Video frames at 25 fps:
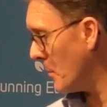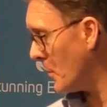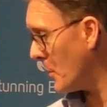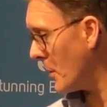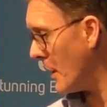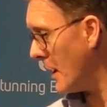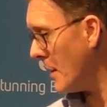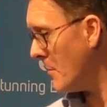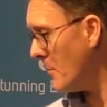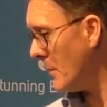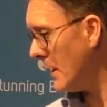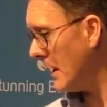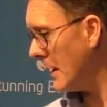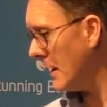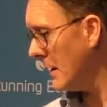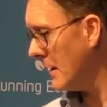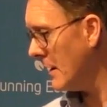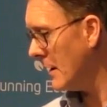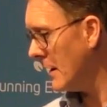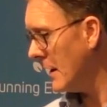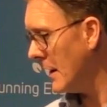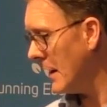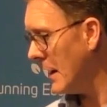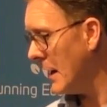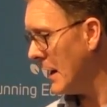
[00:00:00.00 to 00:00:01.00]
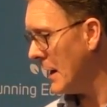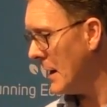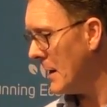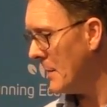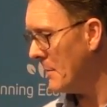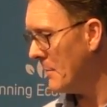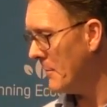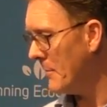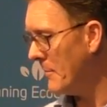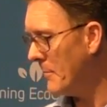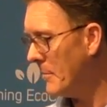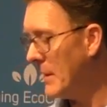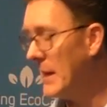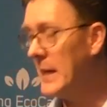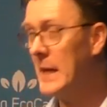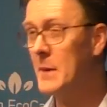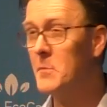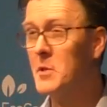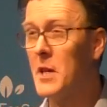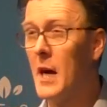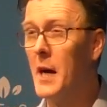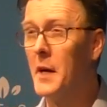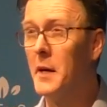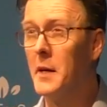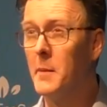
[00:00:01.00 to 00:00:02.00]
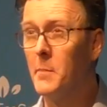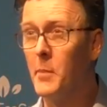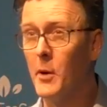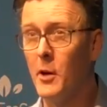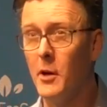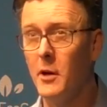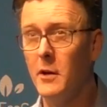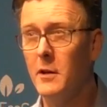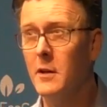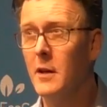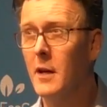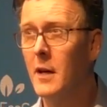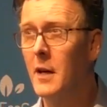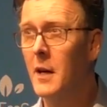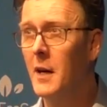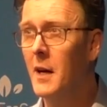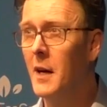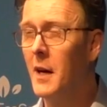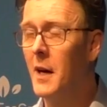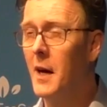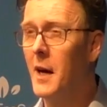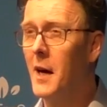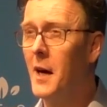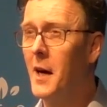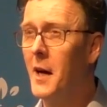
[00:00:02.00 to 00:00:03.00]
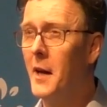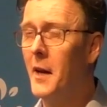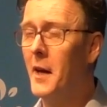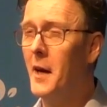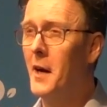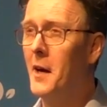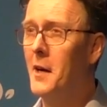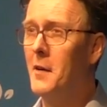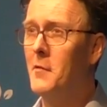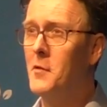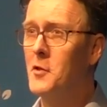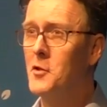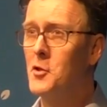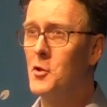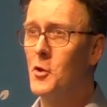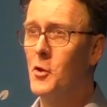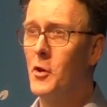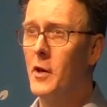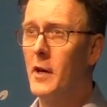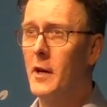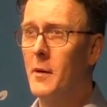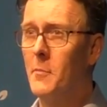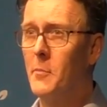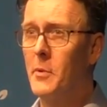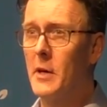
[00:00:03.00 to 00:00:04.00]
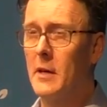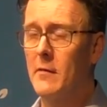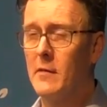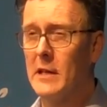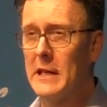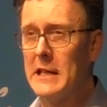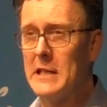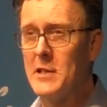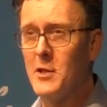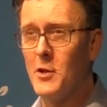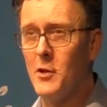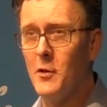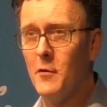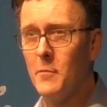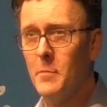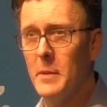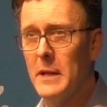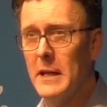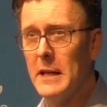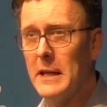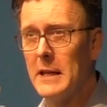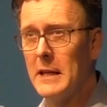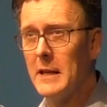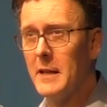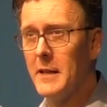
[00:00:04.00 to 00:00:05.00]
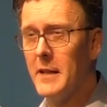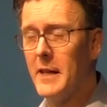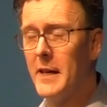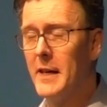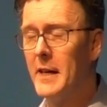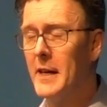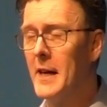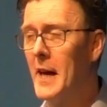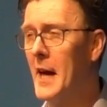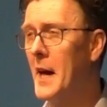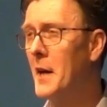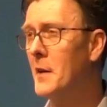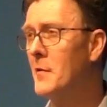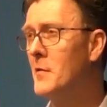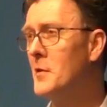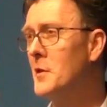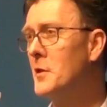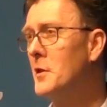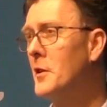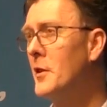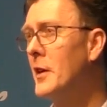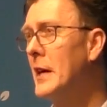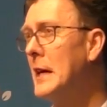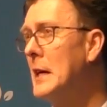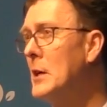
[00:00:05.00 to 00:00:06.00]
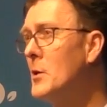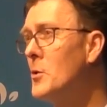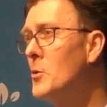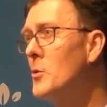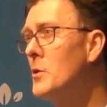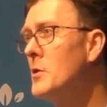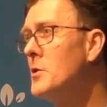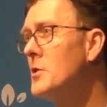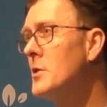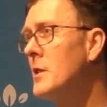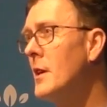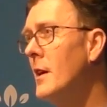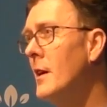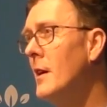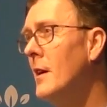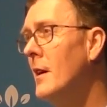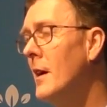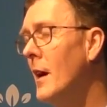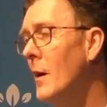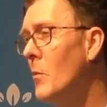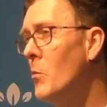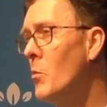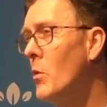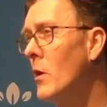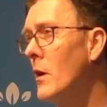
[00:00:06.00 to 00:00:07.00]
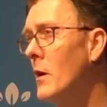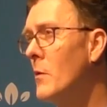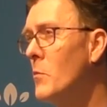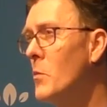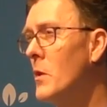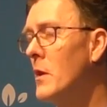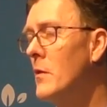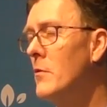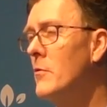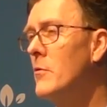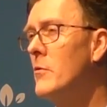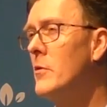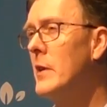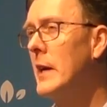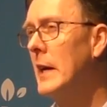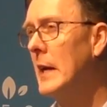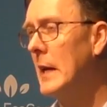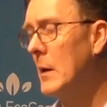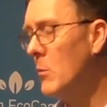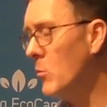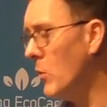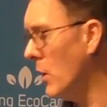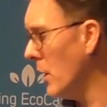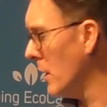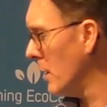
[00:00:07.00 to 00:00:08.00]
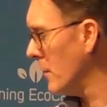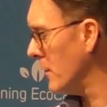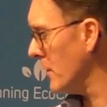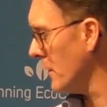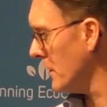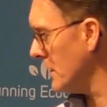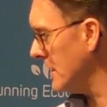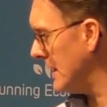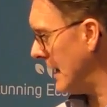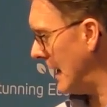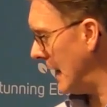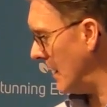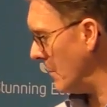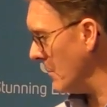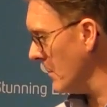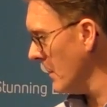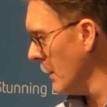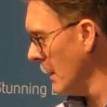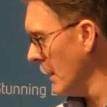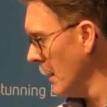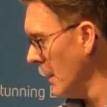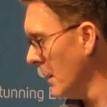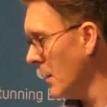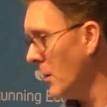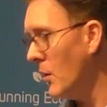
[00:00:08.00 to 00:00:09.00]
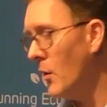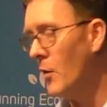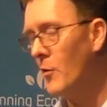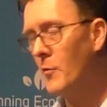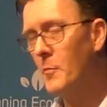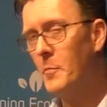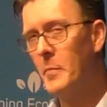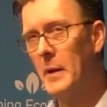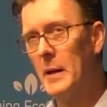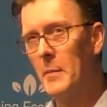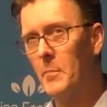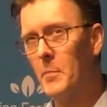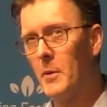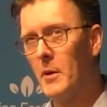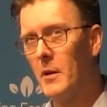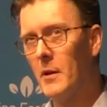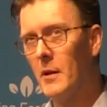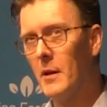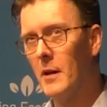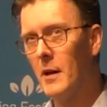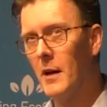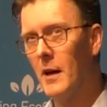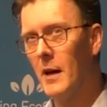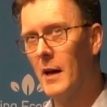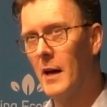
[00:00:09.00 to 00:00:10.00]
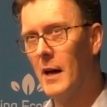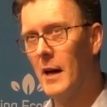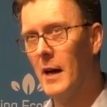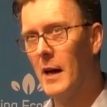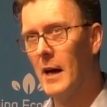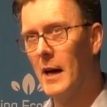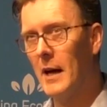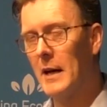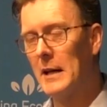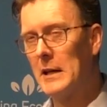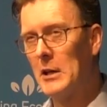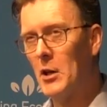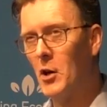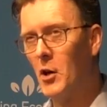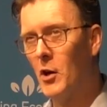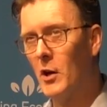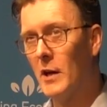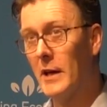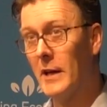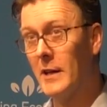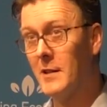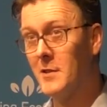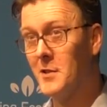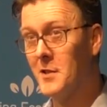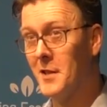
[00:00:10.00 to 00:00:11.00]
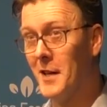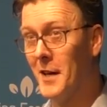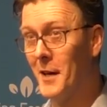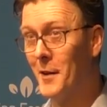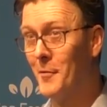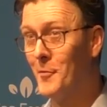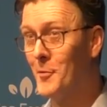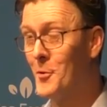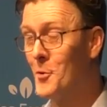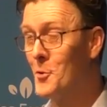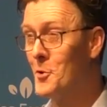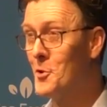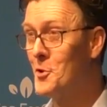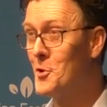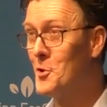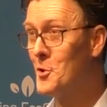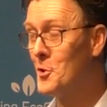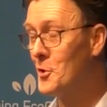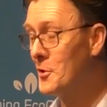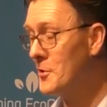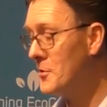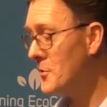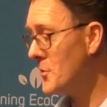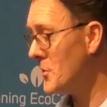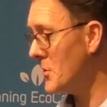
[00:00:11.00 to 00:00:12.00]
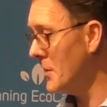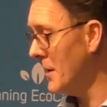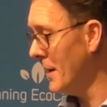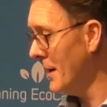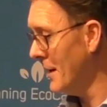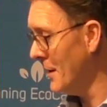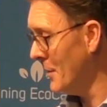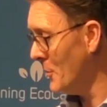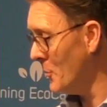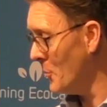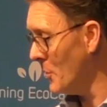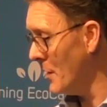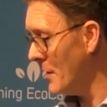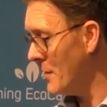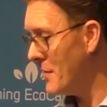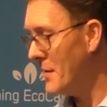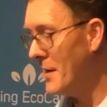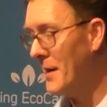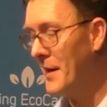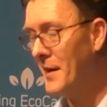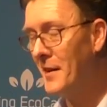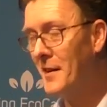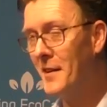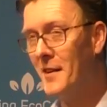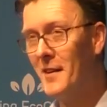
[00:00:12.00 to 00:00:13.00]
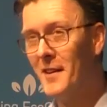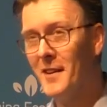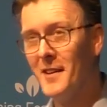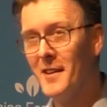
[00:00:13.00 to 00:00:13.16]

Primary. My name's Andy Brown, and I have the joy and privilege of being the head of the degree course and working with a really wonderful team of people and colleagues and of course students within